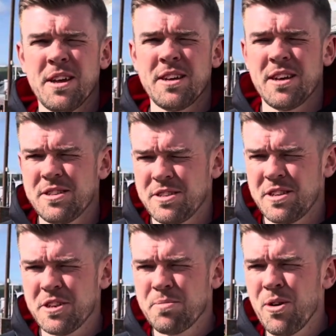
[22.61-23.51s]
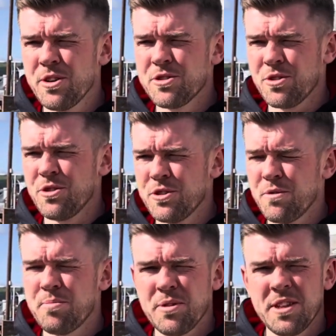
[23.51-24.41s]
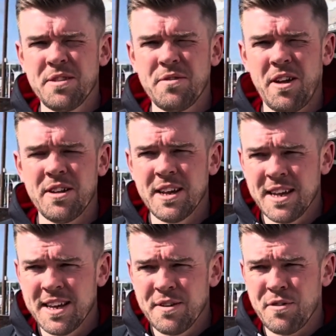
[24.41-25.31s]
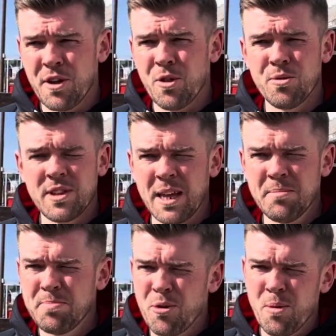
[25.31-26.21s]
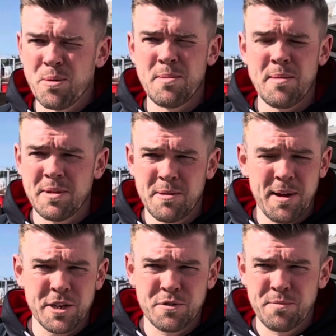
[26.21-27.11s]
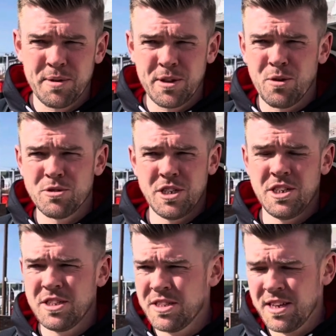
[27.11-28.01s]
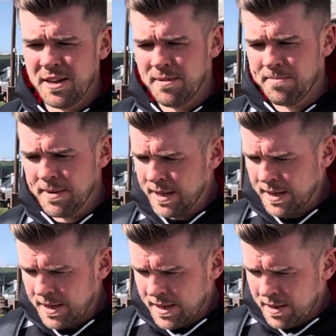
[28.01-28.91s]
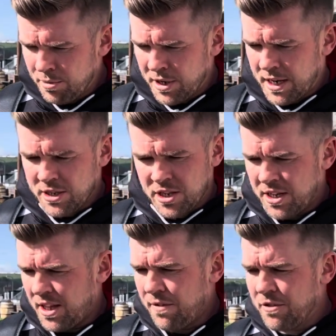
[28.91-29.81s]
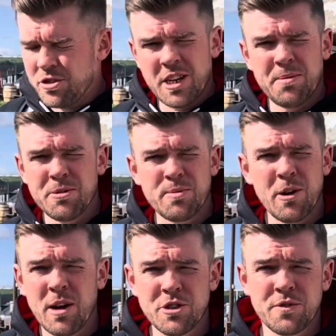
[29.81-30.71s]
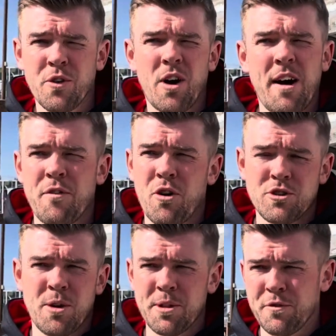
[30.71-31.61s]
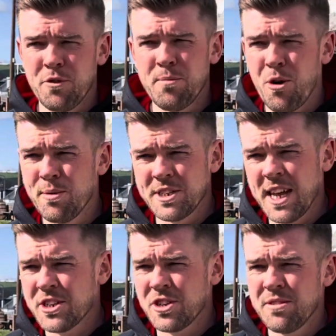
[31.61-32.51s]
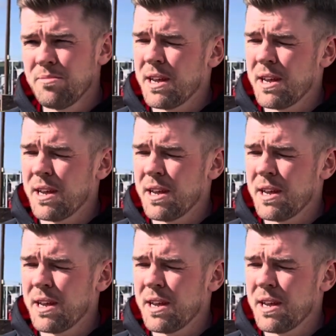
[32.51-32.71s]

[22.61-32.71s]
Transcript: I think that's probably as good as we've played for a long time. Probably maybe the best we've played all season. Playing in a slightly different shape as well. I thought some of the football was excellent.